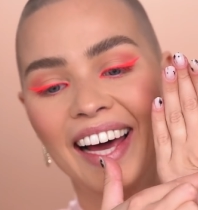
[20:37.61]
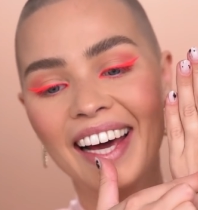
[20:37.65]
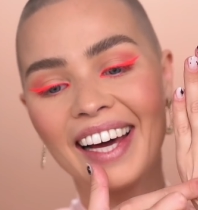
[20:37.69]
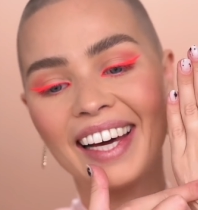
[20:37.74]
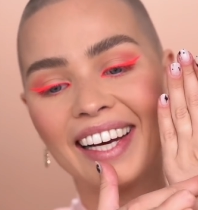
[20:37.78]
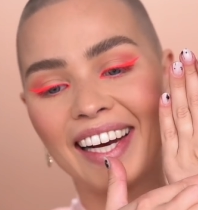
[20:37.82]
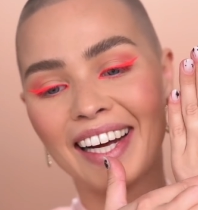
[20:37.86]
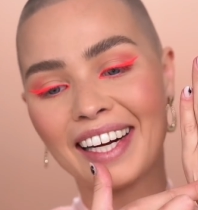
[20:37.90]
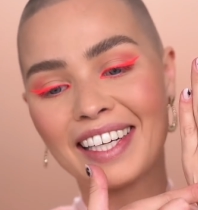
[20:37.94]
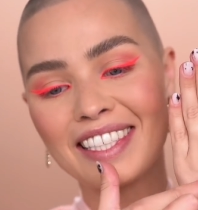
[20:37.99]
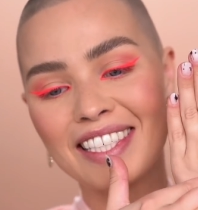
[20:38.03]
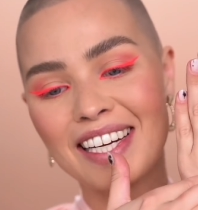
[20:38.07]

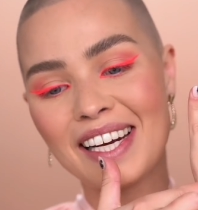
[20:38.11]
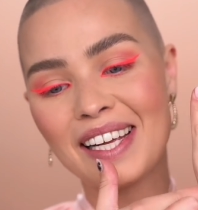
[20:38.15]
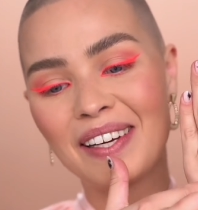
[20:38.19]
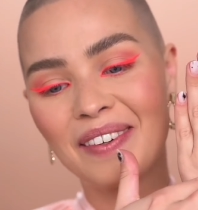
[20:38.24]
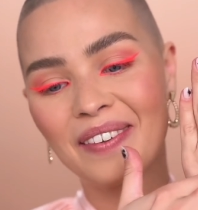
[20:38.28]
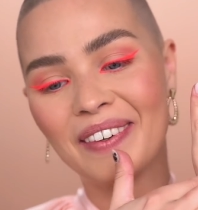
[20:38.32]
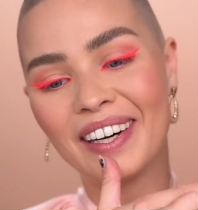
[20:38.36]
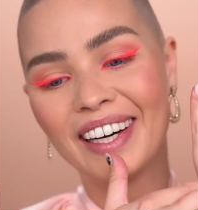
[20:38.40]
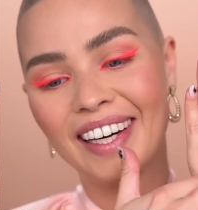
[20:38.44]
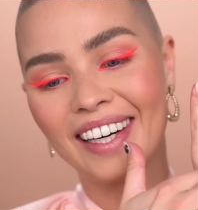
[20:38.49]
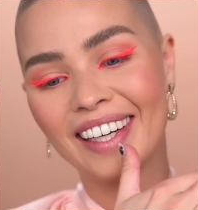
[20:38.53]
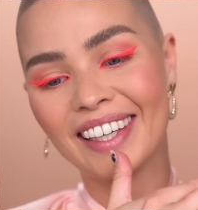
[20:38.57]
It actually
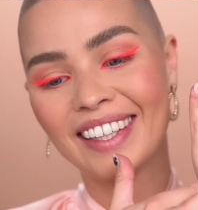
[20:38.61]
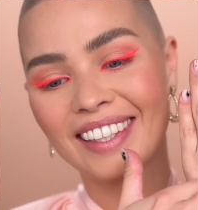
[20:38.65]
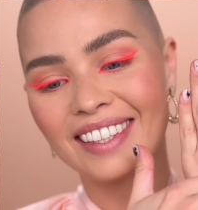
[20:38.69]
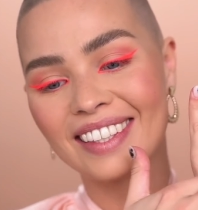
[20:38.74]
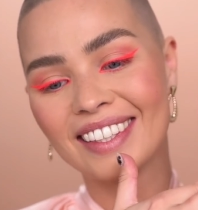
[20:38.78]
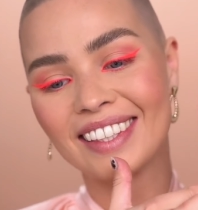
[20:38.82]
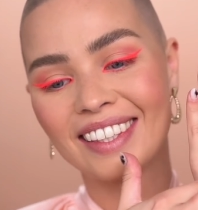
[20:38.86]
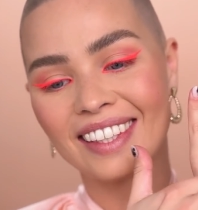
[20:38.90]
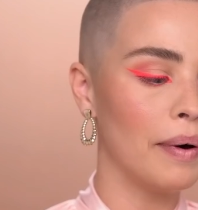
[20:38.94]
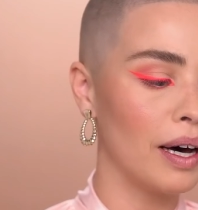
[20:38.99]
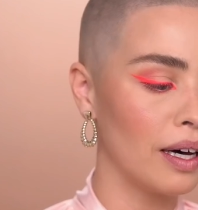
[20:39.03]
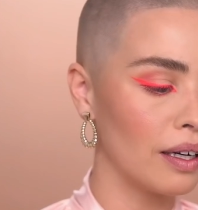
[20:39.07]

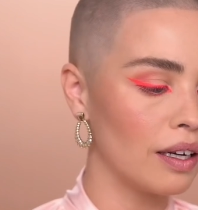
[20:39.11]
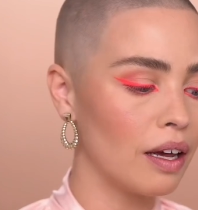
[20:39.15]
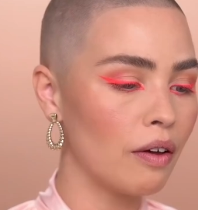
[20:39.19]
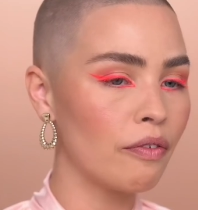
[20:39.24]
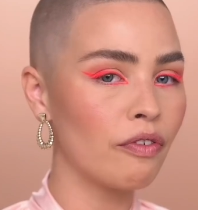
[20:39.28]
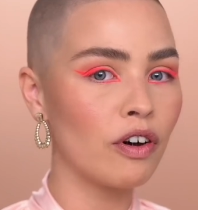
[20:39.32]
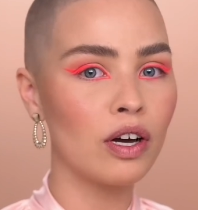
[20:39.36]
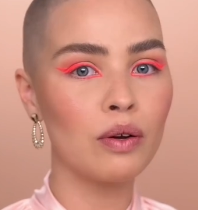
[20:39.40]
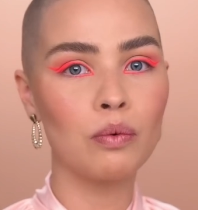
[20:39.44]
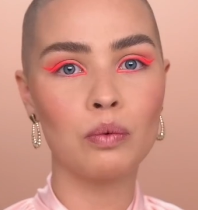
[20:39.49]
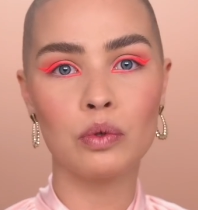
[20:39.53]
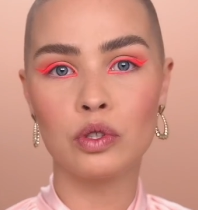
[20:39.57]
works. But
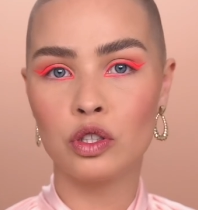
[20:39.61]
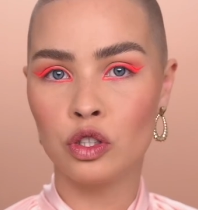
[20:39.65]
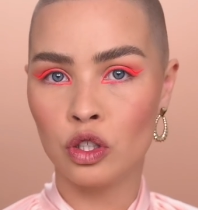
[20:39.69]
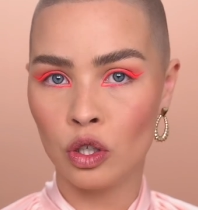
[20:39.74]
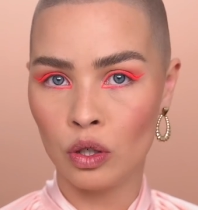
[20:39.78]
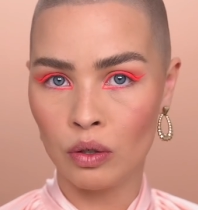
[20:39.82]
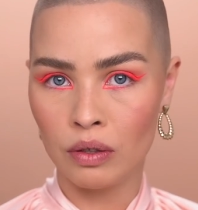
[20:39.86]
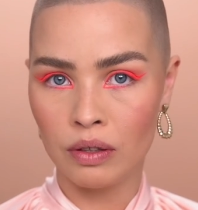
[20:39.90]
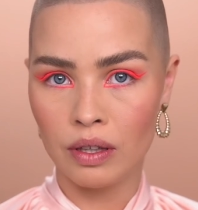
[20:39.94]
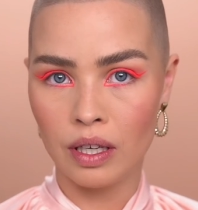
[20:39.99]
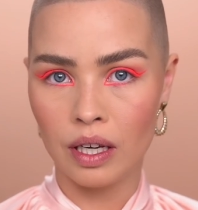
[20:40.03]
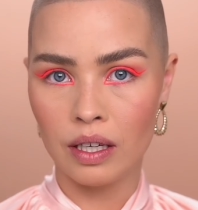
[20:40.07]
if I would
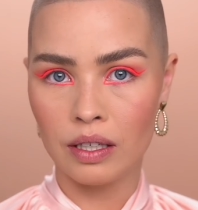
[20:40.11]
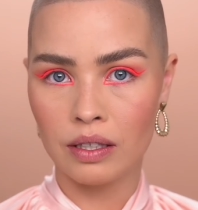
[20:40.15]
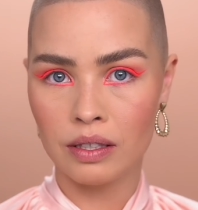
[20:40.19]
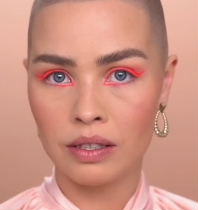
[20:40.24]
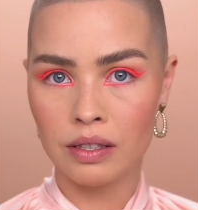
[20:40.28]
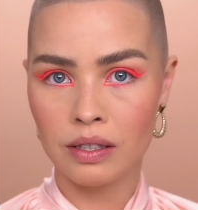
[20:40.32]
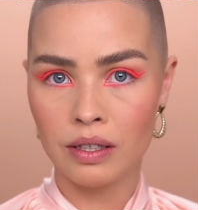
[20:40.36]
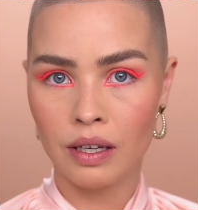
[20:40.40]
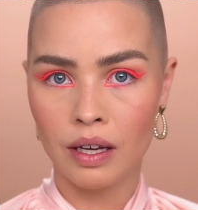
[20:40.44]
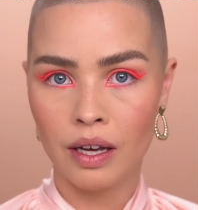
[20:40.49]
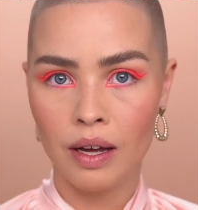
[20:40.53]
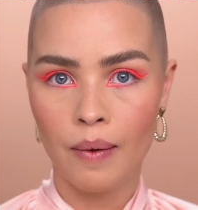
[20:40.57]
do
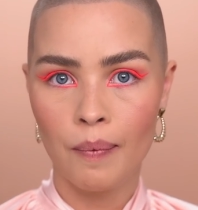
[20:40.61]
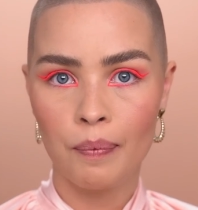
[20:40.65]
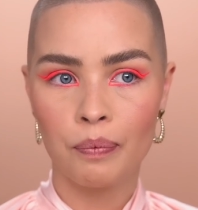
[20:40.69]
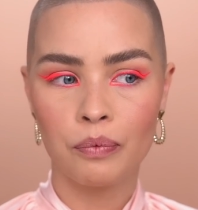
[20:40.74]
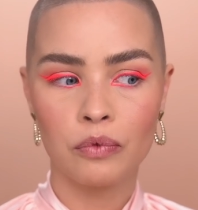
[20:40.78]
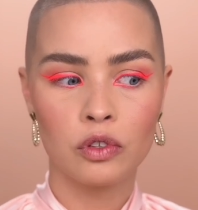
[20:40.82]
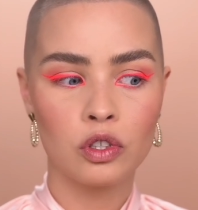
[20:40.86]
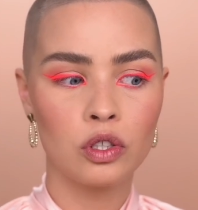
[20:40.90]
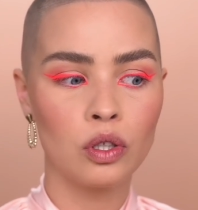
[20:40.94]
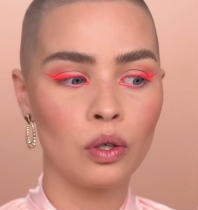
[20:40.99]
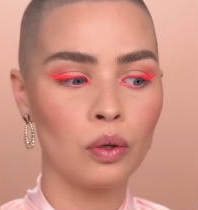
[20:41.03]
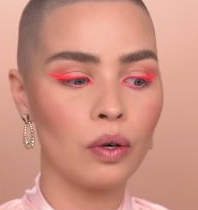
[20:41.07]
this
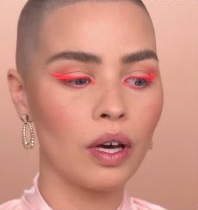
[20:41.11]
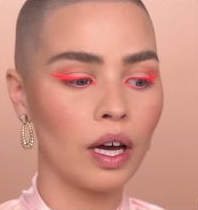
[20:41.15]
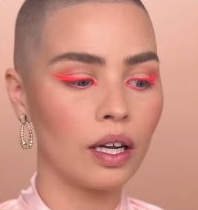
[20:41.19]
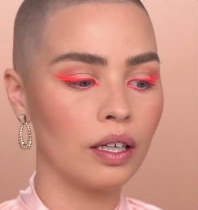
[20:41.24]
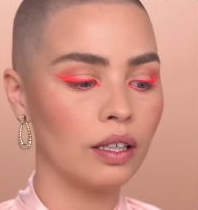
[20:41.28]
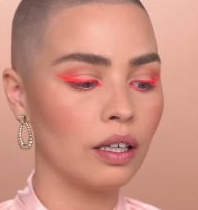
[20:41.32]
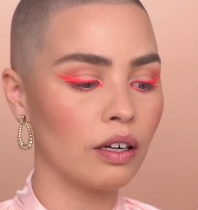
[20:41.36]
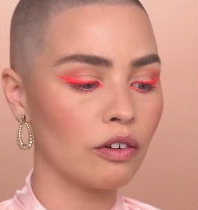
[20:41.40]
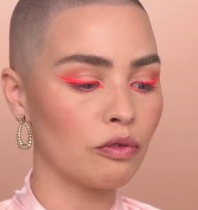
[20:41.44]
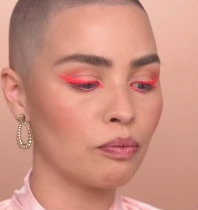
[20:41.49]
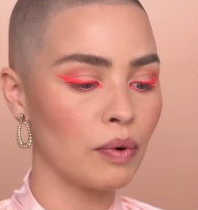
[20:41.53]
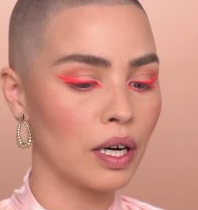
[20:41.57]
to
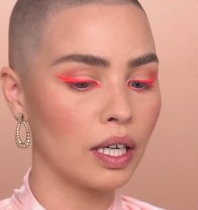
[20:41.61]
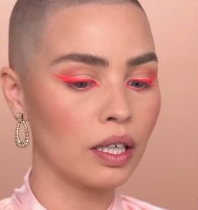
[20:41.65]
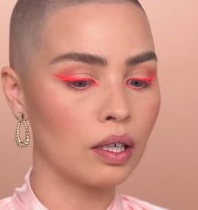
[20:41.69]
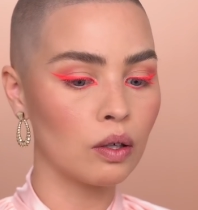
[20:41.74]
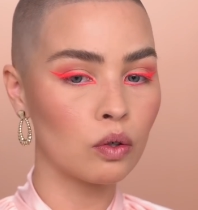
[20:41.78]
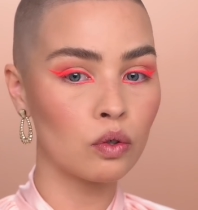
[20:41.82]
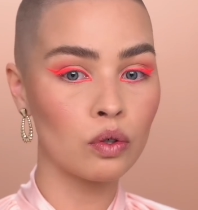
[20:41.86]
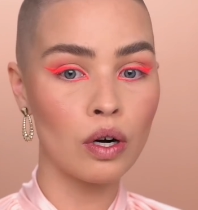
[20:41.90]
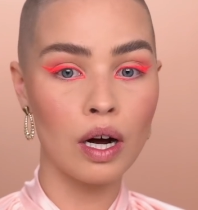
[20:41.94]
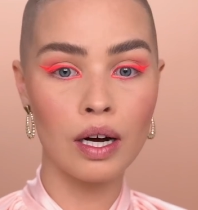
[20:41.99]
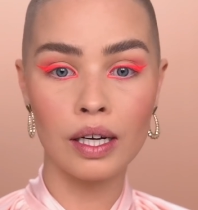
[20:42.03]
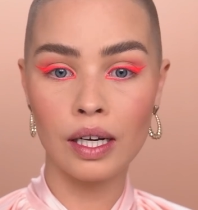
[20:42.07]
any of my
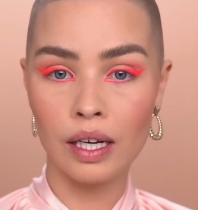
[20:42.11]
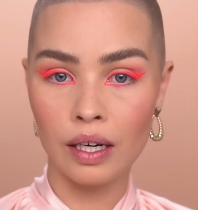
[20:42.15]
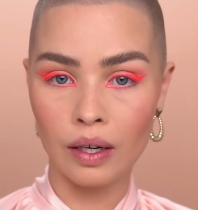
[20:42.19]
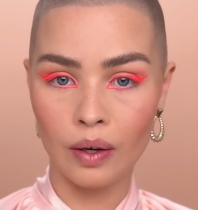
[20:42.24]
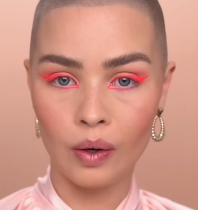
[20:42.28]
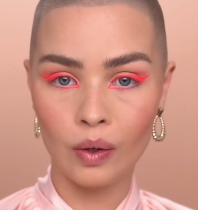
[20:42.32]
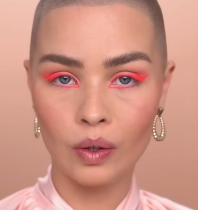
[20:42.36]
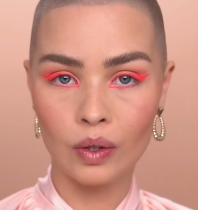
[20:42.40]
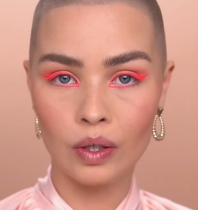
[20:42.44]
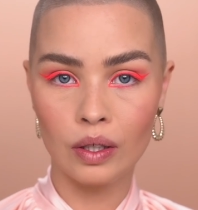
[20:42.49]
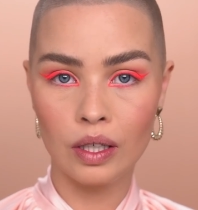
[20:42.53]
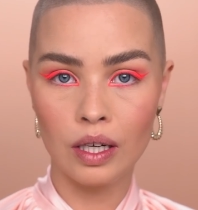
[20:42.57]

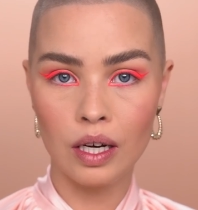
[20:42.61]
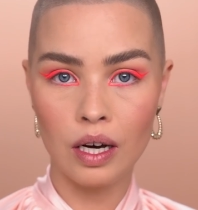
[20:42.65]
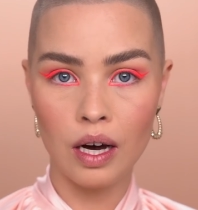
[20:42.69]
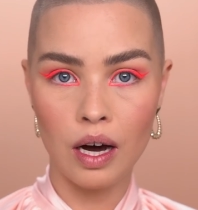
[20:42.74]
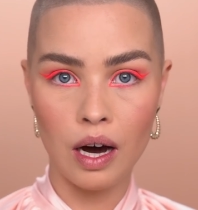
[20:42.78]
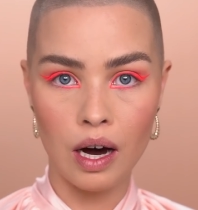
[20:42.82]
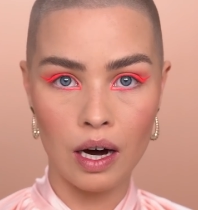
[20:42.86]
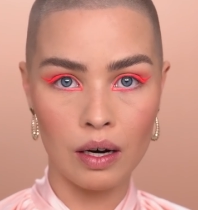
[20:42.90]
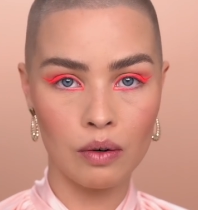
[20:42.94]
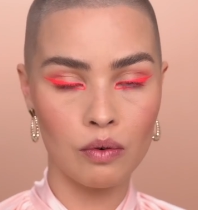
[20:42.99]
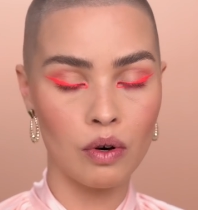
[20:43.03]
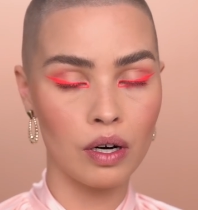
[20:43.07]
Kryolan
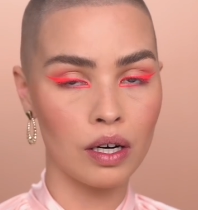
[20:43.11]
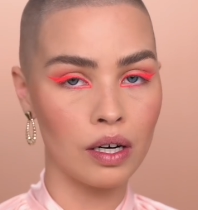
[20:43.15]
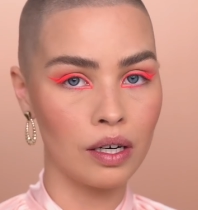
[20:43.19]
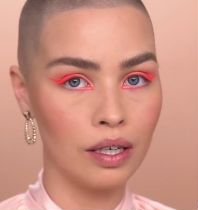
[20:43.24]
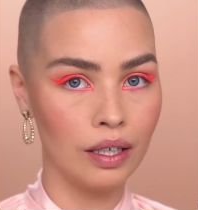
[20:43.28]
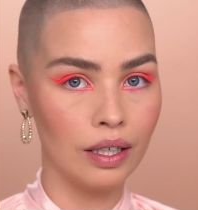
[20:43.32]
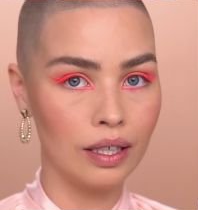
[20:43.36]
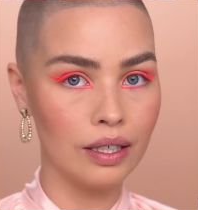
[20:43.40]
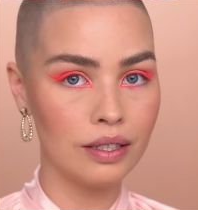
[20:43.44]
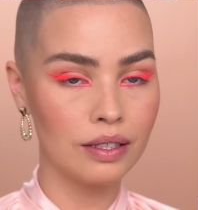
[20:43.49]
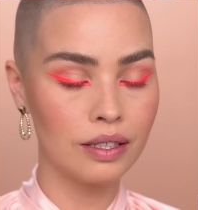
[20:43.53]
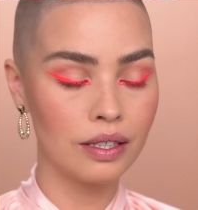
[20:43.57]
aqua
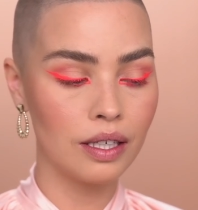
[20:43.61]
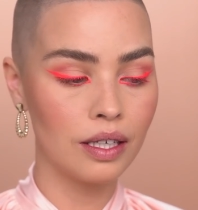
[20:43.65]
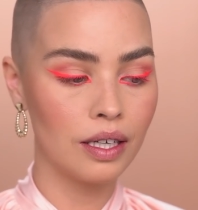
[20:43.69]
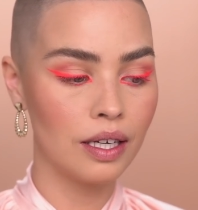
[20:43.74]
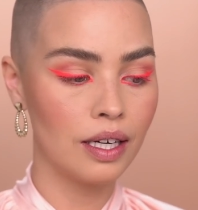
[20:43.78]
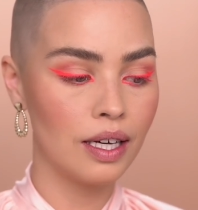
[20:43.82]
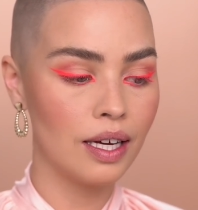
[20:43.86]
colors,